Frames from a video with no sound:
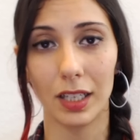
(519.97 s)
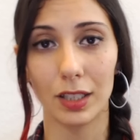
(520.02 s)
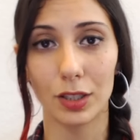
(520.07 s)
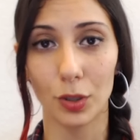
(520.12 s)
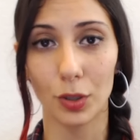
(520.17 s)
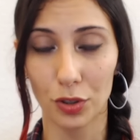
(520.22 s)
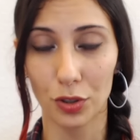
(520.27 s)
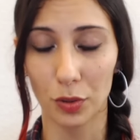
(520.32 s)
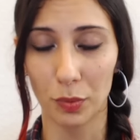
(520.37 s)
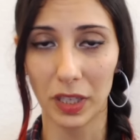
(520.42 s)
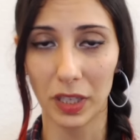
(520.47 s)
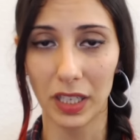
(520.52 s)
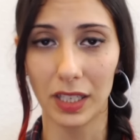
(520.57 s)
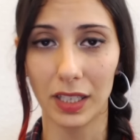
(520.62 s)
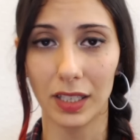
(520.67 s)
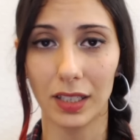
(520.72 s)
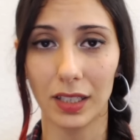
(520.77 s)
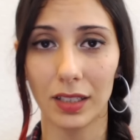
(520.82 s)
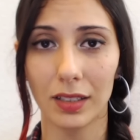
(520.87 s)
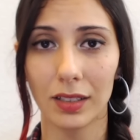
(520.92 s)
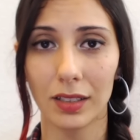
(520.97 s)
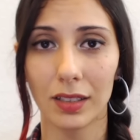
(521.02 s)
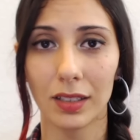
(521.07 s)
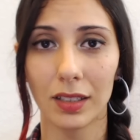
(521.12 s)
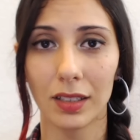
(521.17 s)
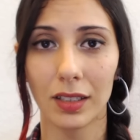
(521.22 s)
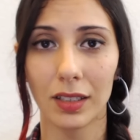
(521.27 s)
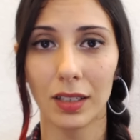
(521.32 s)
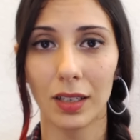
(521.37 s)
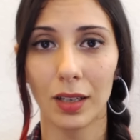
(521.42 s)
in social media,
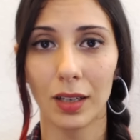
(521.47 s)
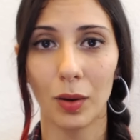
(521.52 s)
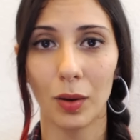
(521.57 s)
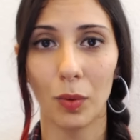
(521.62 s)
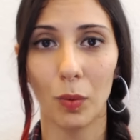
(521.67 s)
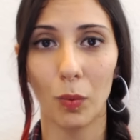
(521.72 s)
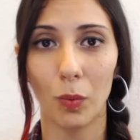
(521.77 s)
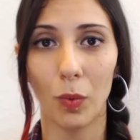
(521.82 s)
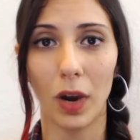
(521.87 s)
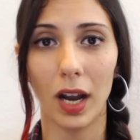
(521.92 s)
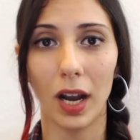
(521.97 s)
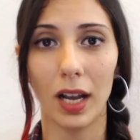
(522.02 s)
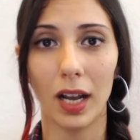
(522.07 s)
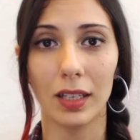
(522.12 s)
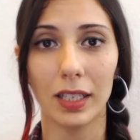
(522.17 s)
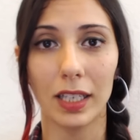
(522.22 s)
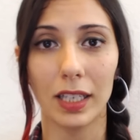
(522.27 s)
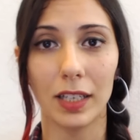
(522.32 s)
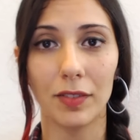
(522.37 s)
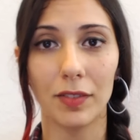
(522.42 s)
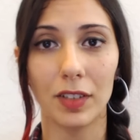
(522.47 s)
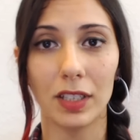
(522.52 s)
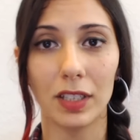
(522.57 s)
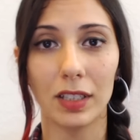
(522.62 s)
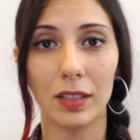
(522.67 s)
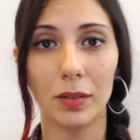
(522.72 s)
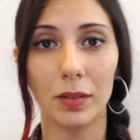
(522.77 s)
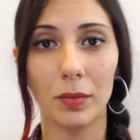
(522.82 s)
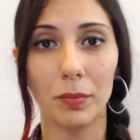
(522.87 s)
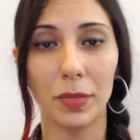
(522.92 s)
while even
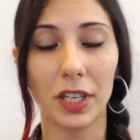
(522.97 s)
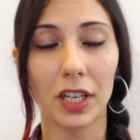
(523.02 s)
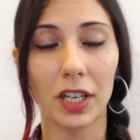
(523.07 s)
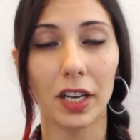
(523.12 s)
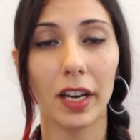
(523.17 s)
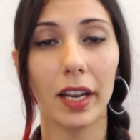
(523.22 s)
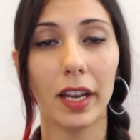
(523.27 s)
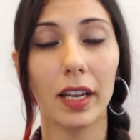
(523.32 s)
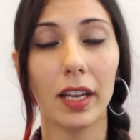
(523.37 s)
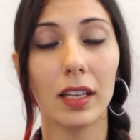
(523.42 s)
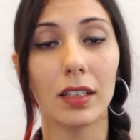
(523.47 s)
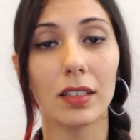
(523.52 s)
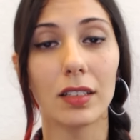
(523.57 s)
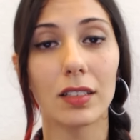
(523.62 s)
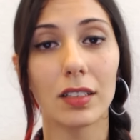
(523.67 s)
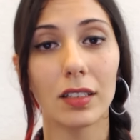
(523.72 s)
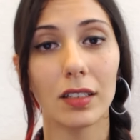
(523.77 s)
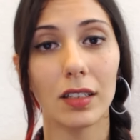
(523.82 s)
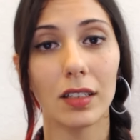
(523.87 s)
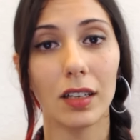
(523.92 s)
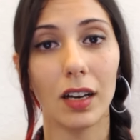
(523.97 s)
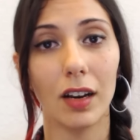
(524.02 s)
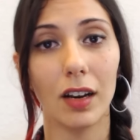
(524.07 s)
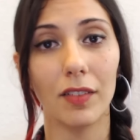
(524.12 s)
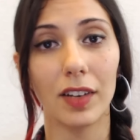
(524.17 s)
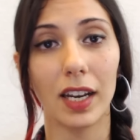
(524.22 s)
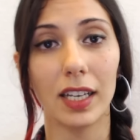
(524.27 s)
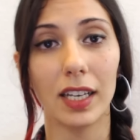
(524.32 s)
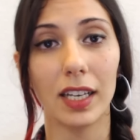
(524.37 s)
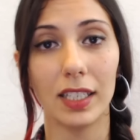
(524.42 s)
the mere hint
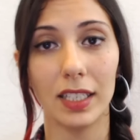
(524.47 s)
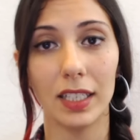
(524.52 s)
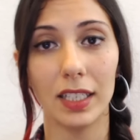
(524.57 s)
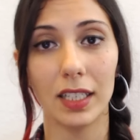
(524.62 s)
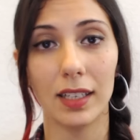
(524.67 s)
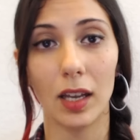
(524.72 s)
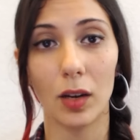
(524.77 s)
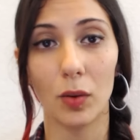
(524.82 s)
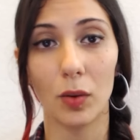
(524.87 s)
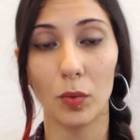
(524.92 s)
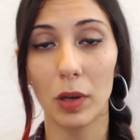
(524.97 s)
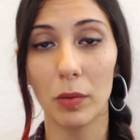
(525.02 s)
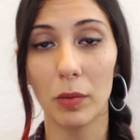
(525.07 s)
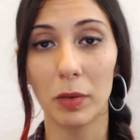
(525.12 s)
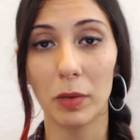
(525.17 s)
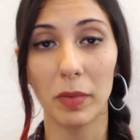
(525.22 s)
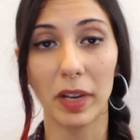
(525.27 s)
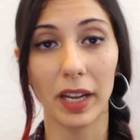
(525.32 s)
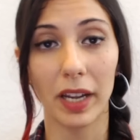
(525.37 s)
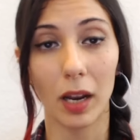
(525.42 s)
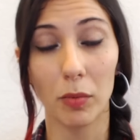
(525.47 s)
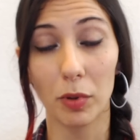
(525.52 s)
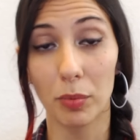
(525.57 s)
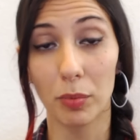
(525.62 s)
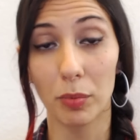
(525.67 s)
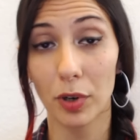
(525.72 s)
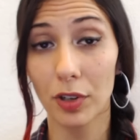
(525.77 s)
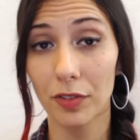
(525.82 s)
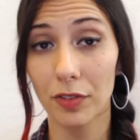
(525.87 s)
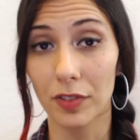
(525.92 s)
of an idea that women may not be
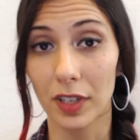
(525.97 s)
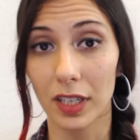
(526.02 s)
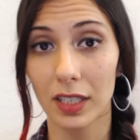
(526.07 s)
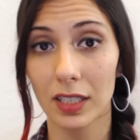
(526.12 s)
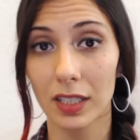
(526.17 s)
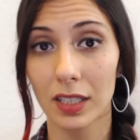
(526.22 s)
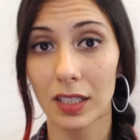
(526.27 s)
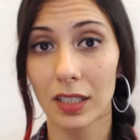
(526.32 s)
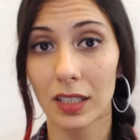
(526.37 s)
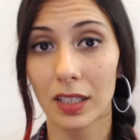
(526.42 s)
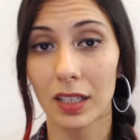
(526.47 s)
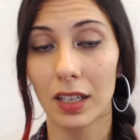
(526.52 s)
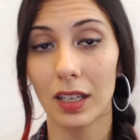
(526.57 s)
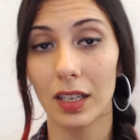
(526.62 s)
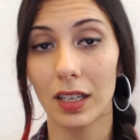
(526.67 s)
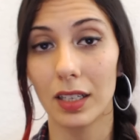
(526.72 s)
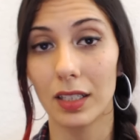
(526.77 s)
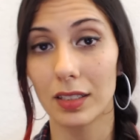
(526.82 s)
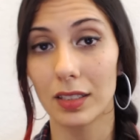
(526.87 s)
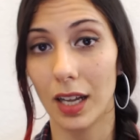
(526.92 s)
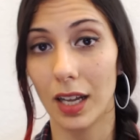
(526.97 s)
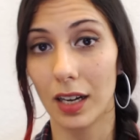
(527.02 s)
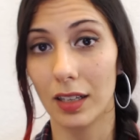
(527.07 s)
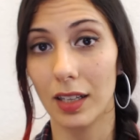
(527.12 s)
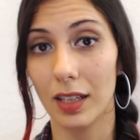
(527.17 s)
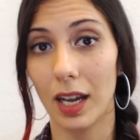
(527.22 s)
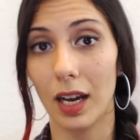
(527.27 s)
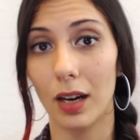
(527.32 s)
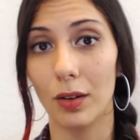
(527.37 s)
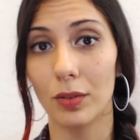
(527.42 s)
perfect is not
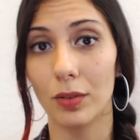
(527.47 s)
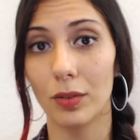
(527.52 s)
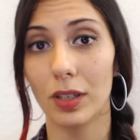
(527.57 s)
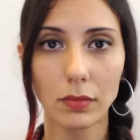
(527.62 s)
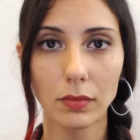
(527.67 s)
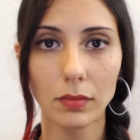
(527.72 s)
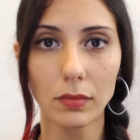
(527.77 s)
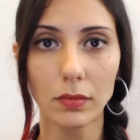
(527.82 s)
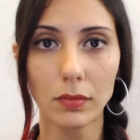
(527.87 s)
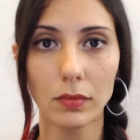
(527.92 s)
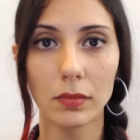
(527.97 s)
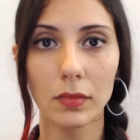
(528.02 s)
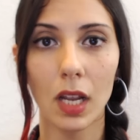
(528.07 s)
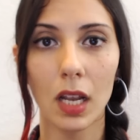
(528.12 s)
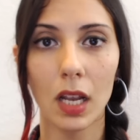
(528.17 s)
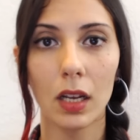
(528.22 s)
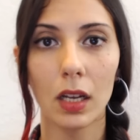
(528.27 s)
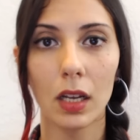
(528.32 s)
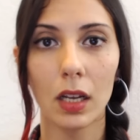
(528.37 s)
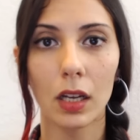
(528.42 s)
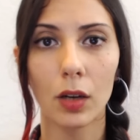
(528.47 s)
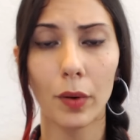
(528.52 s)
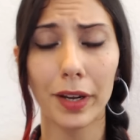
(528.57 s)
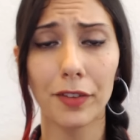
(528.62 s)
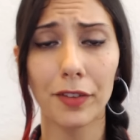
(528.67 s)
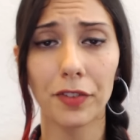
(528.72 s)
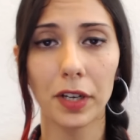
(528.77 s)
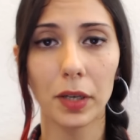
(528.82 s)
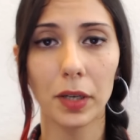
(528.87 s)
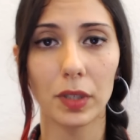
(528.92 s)
allowed.
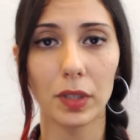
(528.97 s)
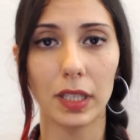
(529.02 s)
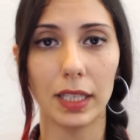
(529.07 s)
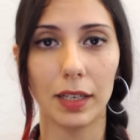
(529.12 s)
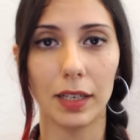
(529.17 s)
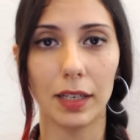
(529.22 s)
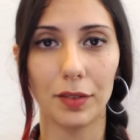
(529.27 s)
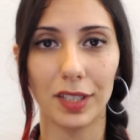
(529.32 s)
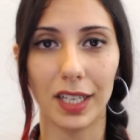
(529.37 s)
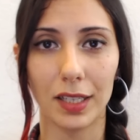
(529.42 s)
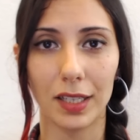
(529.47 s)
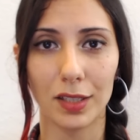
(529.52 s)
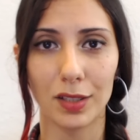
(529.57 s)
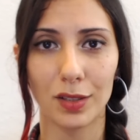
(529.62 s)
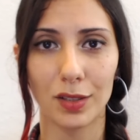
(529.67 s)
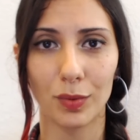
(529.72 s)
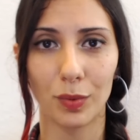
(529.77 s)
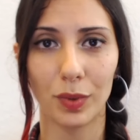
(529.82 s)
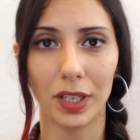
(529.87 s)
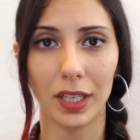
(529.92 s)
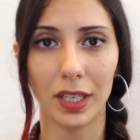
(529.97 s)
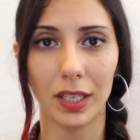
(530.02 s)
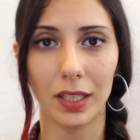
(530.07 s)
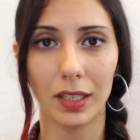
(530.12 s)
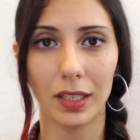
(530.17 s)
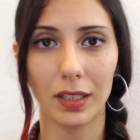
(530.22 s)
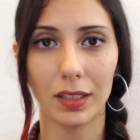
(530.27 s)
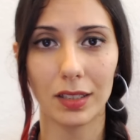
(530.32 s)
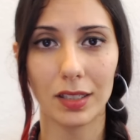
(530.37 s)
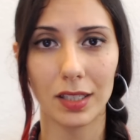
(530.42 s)
Quite frequently nowadays
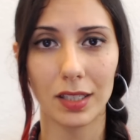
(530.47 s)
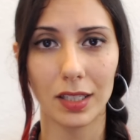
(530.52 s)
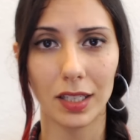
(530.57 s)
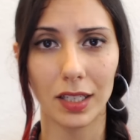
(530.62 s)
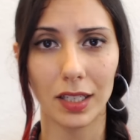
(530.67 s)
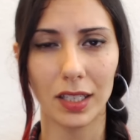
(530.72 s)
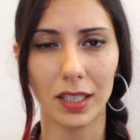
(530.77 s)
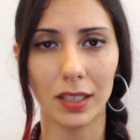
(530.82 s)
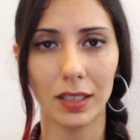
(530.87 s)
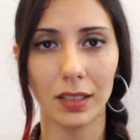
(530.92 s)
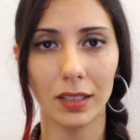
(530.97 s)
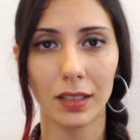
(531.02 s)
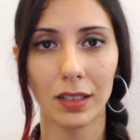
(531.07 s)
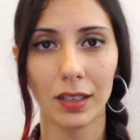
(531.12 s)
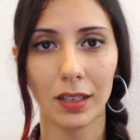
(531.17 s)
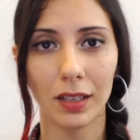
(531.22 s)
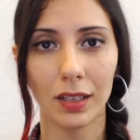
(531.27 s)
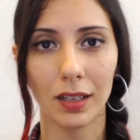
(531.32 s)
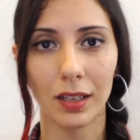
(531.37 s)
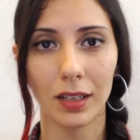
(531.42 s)
we see